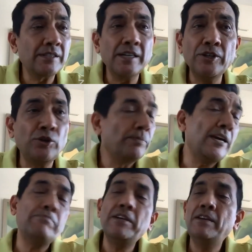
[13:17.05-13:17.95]
uh, you
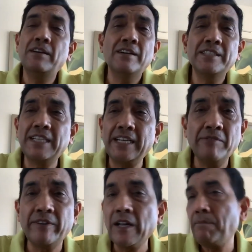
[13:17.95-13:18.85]
may be uh, selling
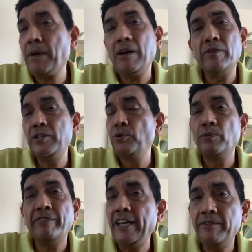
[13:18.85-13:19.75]
vada pav and do a
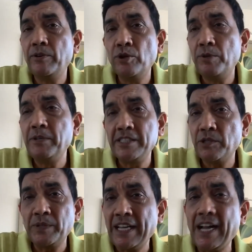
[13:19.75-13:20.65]
very good
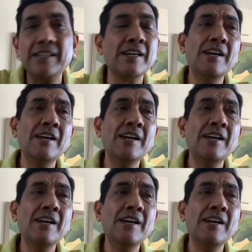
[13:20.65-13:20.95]
business with that.